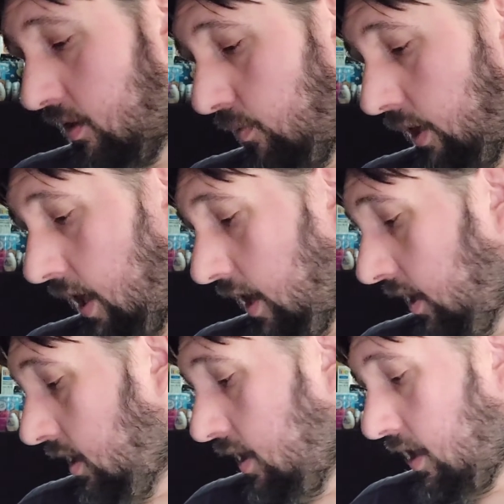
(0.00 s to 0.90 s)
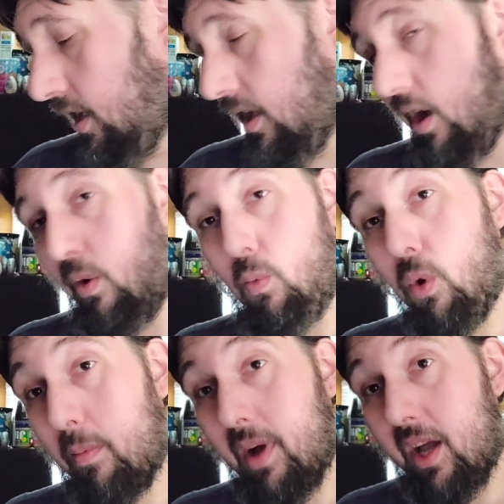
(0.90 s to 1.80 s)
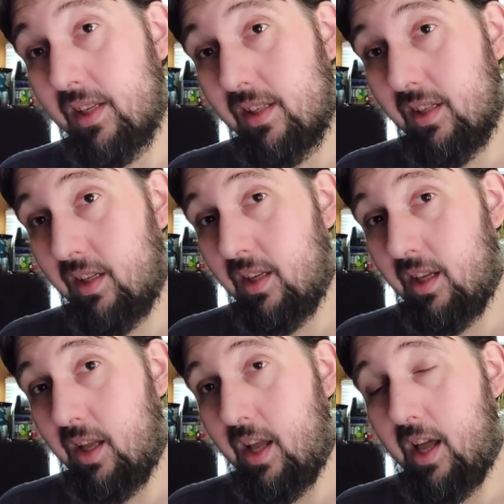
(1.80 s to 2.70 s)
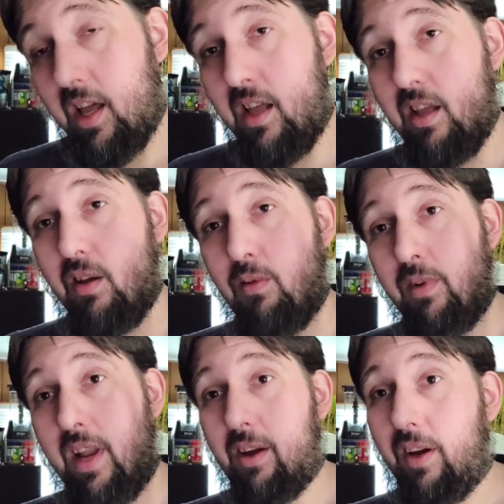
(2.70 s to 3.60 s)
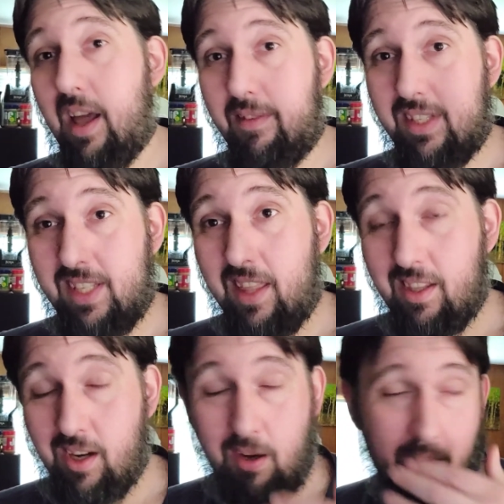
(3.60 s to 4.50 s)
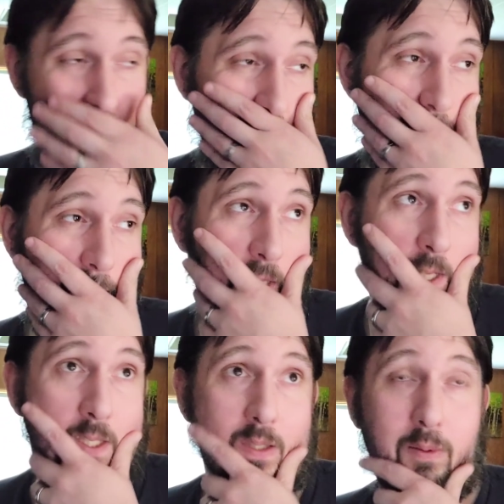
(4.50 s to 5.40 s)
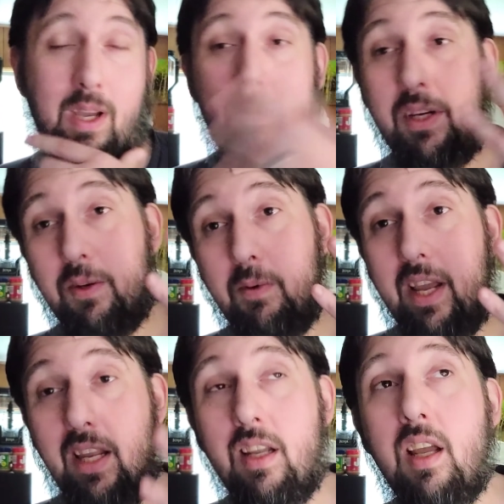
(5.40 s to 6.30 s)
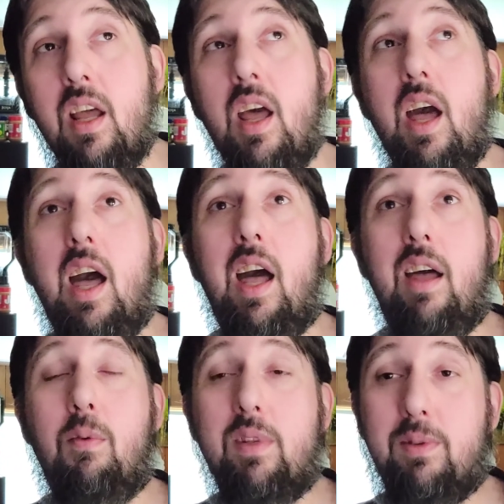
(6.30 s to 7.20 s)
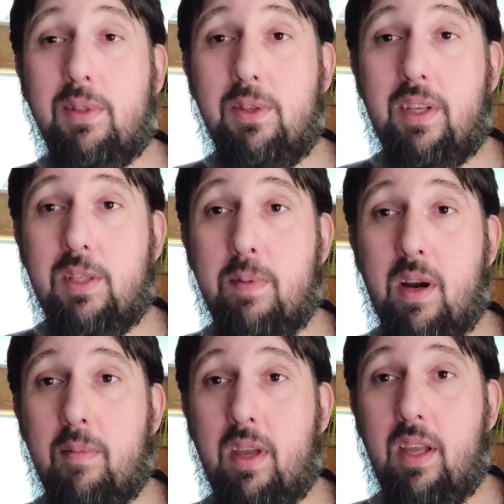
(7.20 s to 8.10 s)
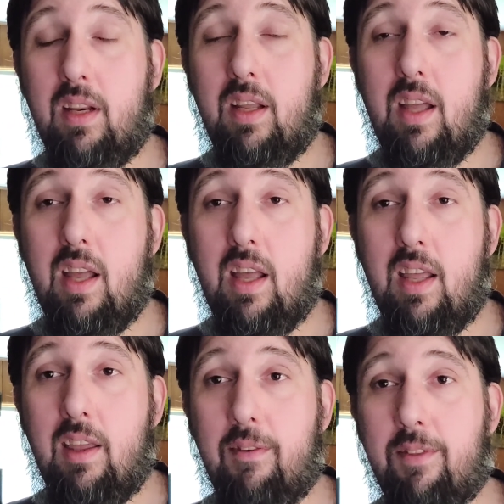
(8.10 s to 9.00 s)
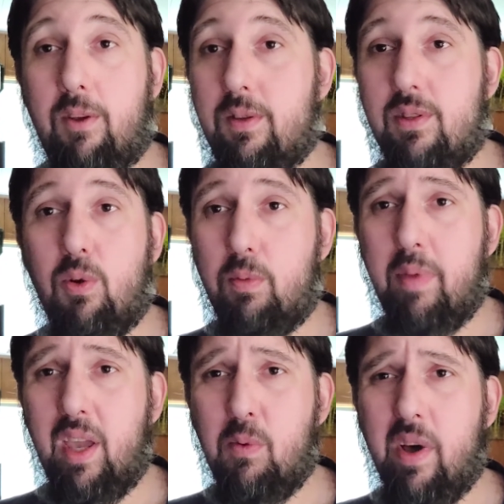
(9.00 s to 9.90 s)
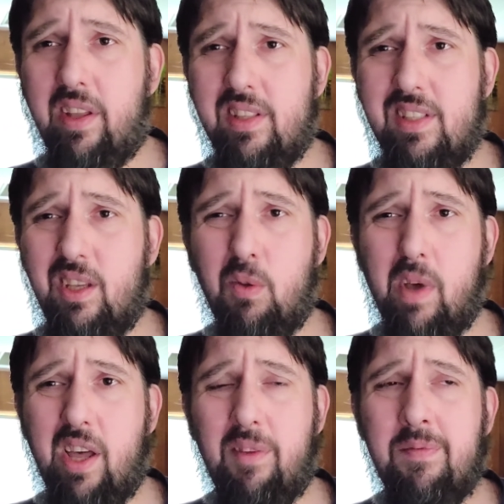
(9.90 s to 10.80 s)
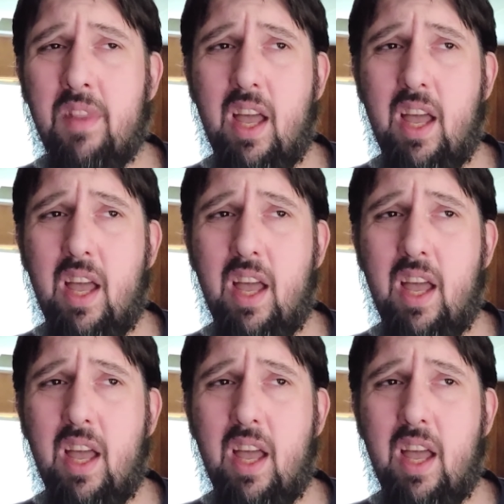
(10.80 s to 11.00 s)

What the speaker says: We got our War Boss. We're now going to have a Death Guard we're adding to the list. We got my Terrain. Once we do the experiment, if those hold paint well and seal well,